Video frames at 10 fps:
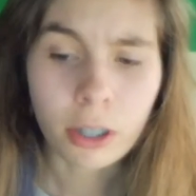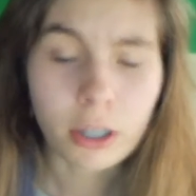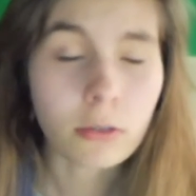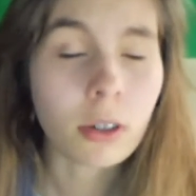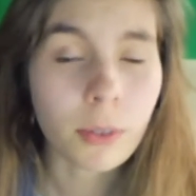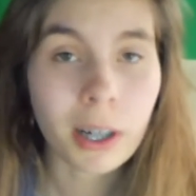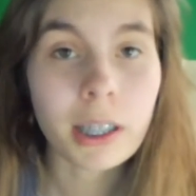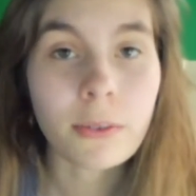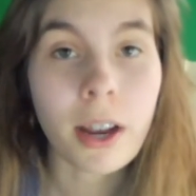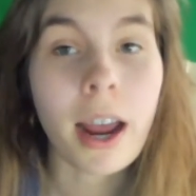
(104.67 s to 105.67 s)
I need to
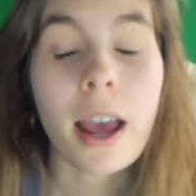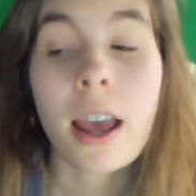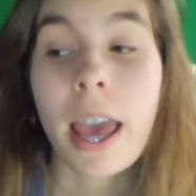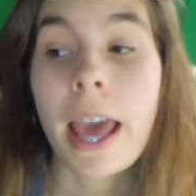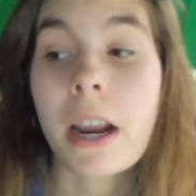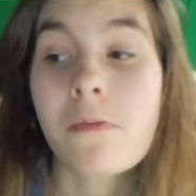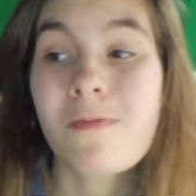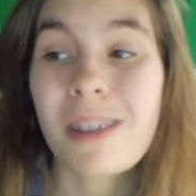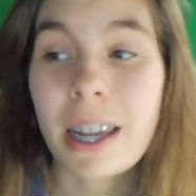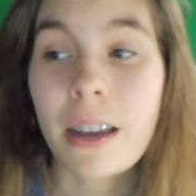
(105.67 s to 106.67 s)
revise for that, and I
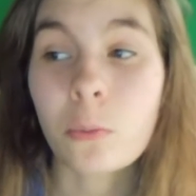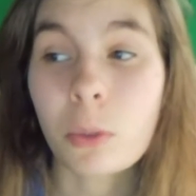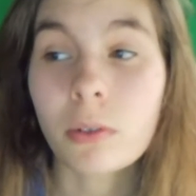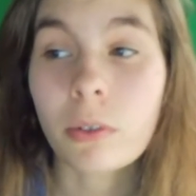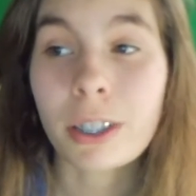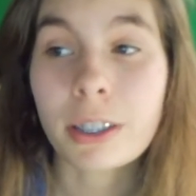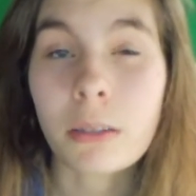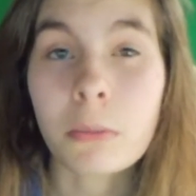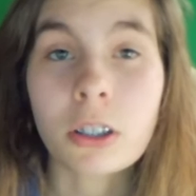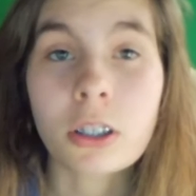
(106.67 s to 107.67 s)
really haven't been revising
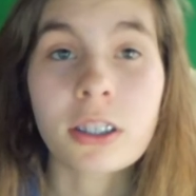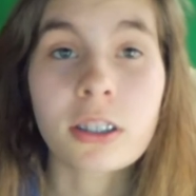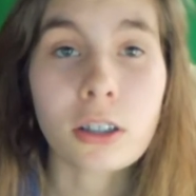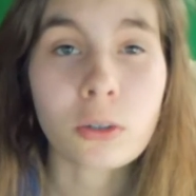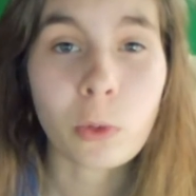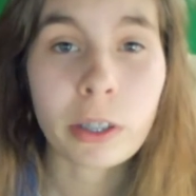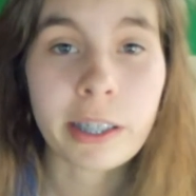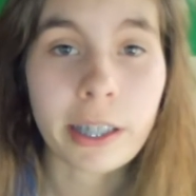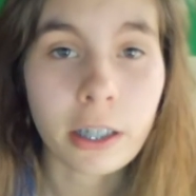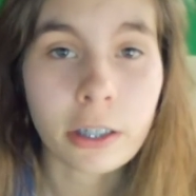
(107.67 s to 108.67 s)
that much, and it starts on
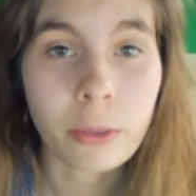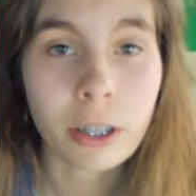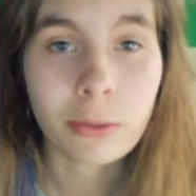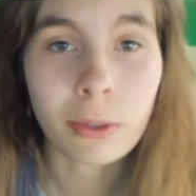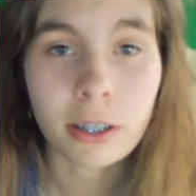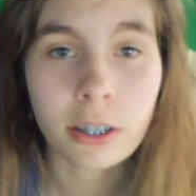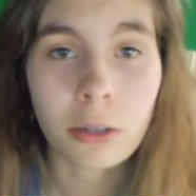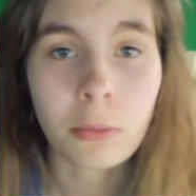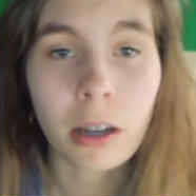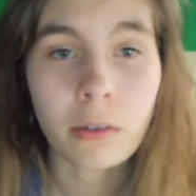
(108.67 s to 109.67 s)
Wednesday next week, which
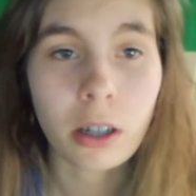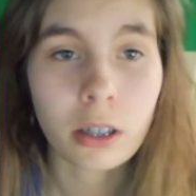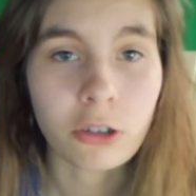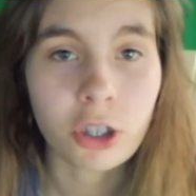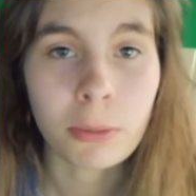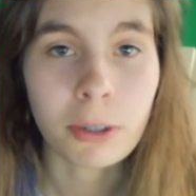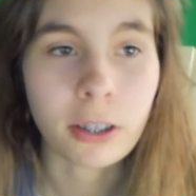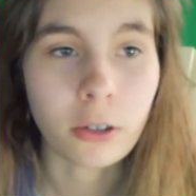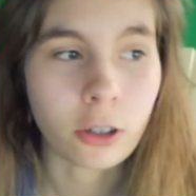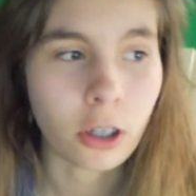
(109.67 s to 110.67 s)
I'm kind of shitting
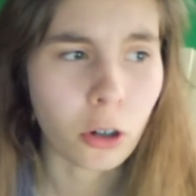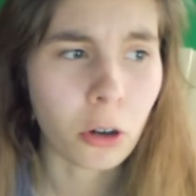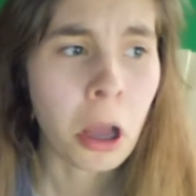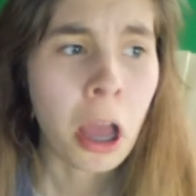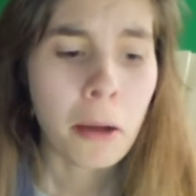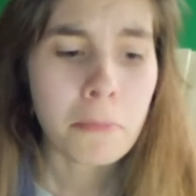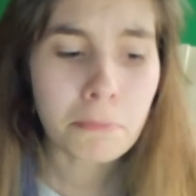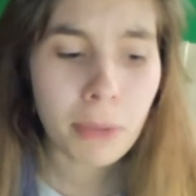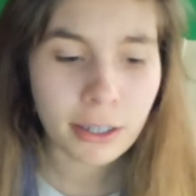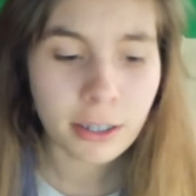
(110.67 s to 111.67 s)
myself because I got
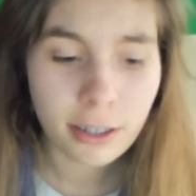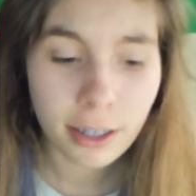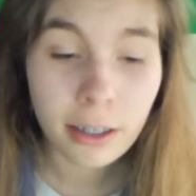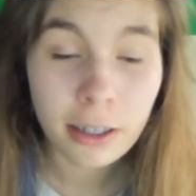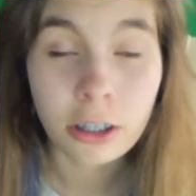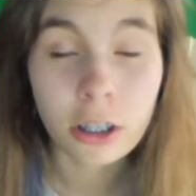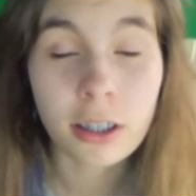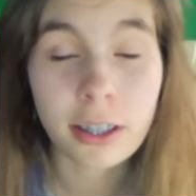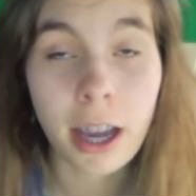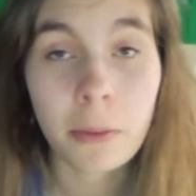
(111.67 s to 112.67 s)
massive English
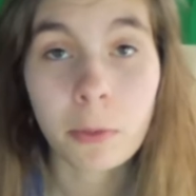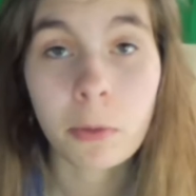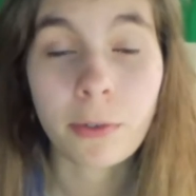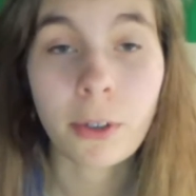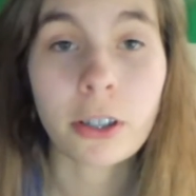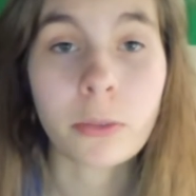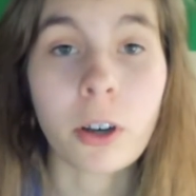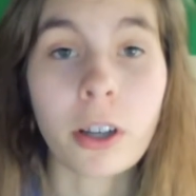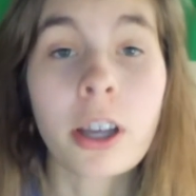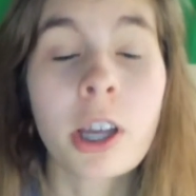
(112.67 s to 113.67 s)
exam for my first
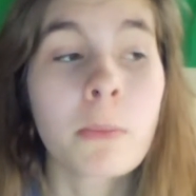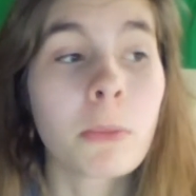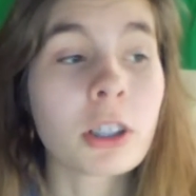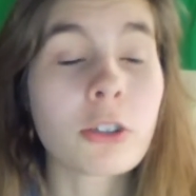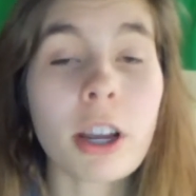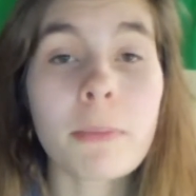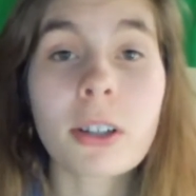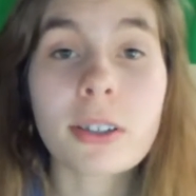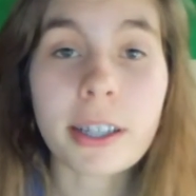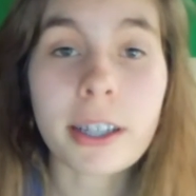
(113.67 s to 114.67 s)
one. But it's great
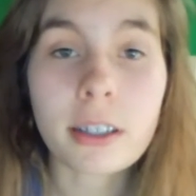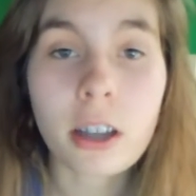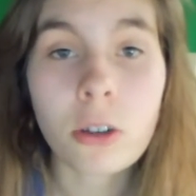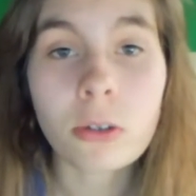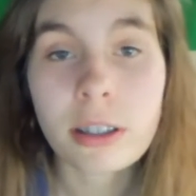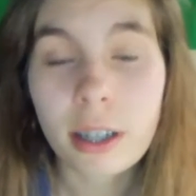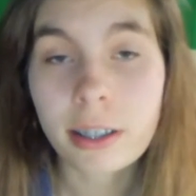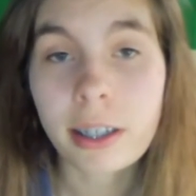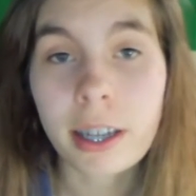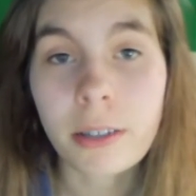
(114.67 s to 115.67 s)
because I get to go on
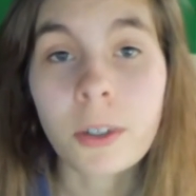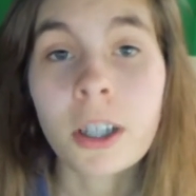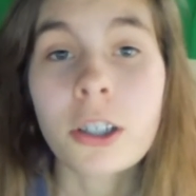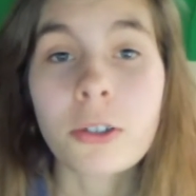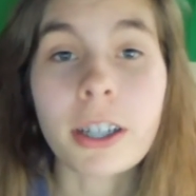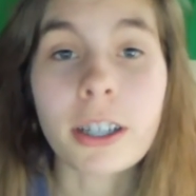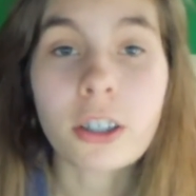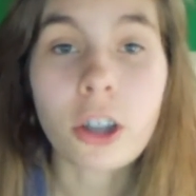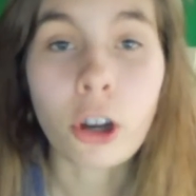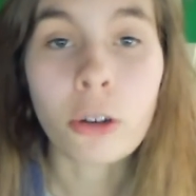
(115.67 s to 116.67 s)
study leave, so I get
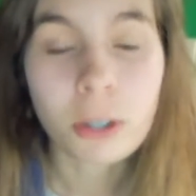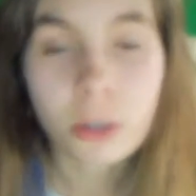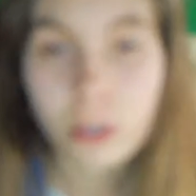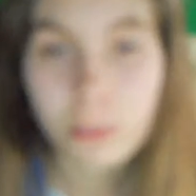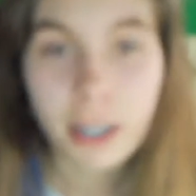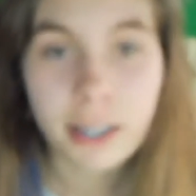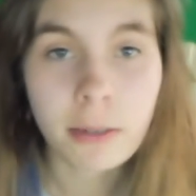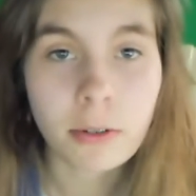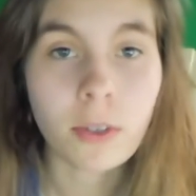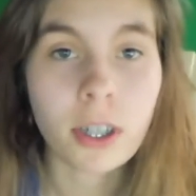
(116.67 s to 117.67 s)
to go home as soon as my
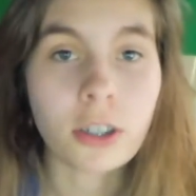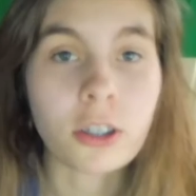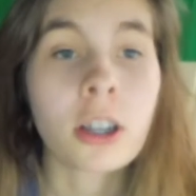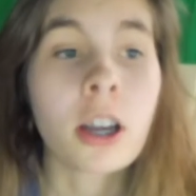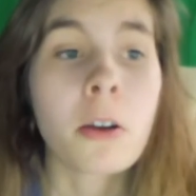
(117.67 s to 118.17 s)
exams are finished.